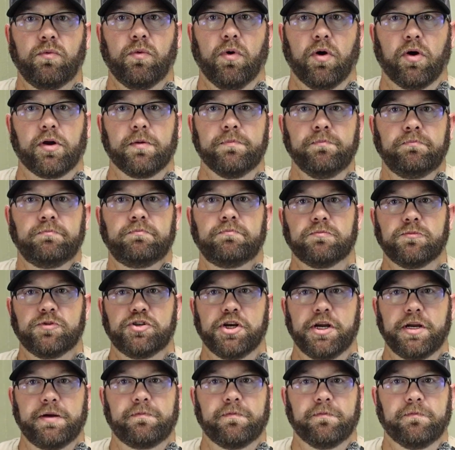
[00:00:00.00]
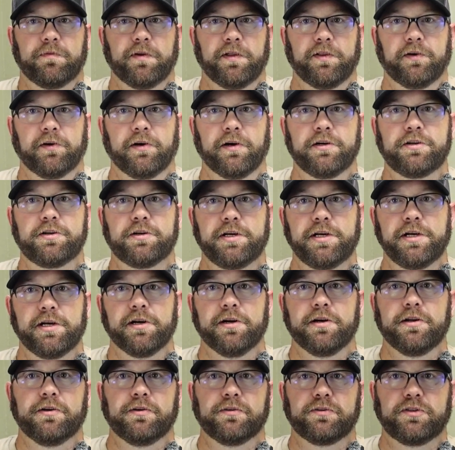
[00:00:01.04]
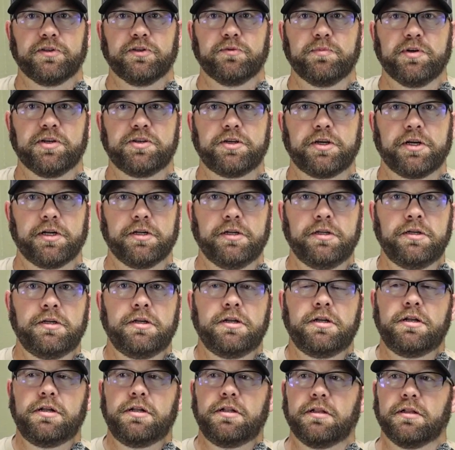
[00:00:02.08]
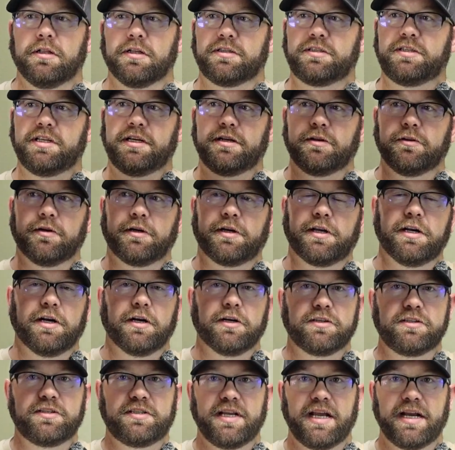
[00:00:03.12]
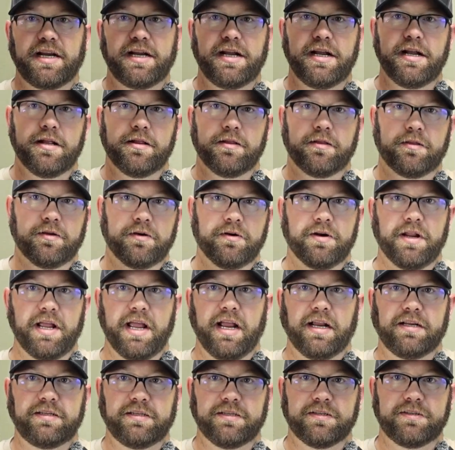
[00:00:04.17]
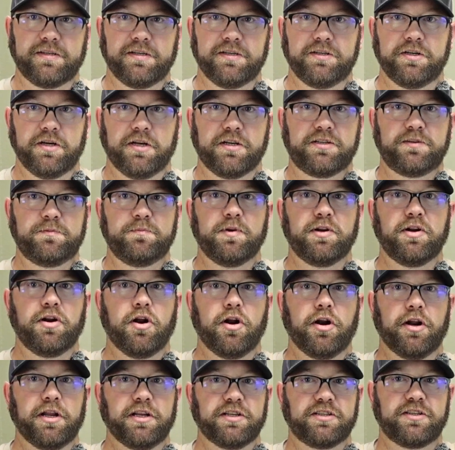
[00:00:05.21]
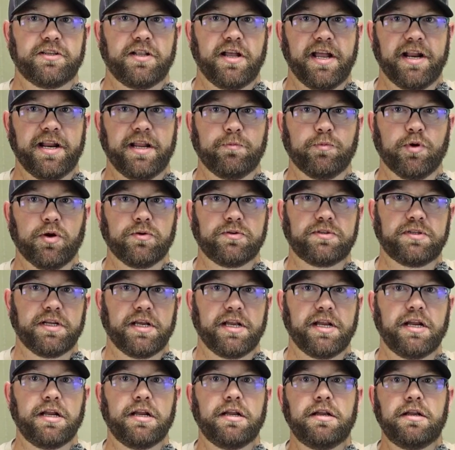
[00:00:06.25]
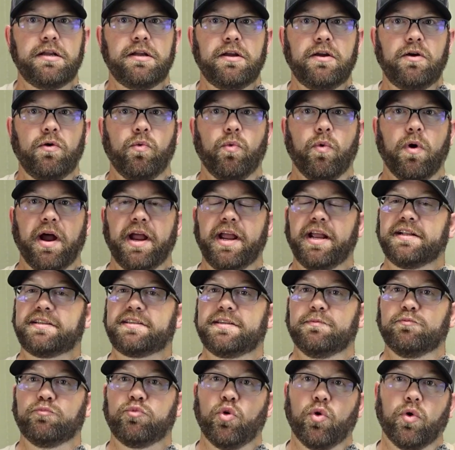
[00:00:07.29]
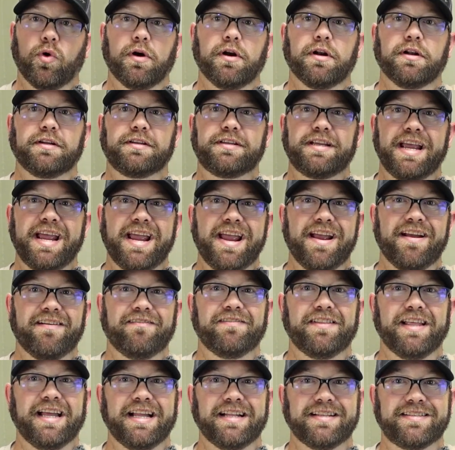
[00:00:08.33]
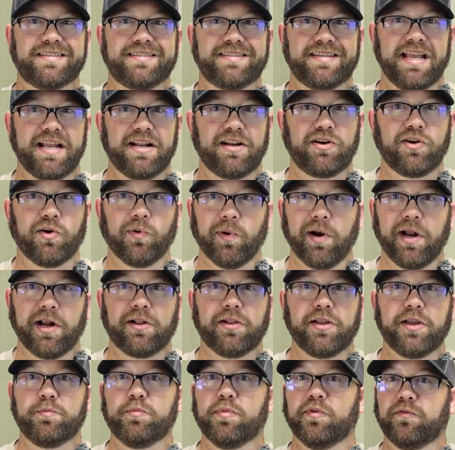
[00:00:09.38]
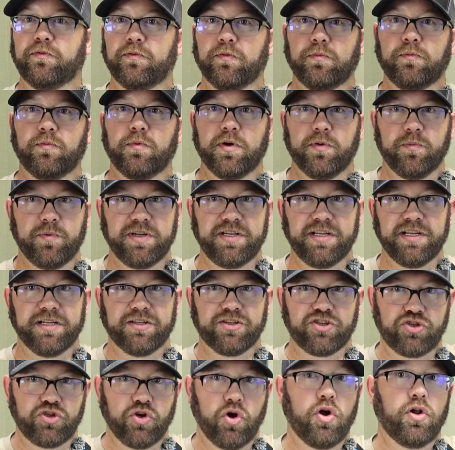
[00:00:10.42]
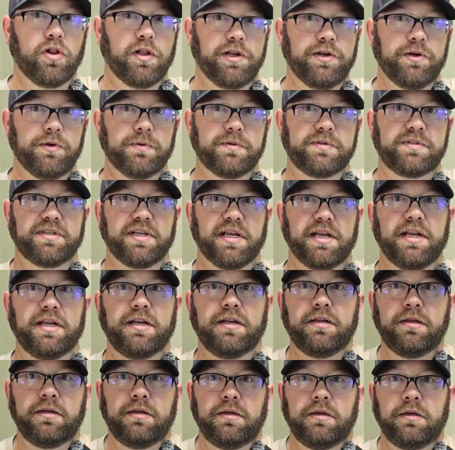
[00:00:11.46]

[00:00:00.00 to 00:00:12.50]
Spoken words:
Welcome, I'm Jake from Feather Archery here in Hillsdale, Michigan. Let's take a look at our second and third axis adjustment on a sliding bow sight, why it's important to have that set correctly before when we install a new sight,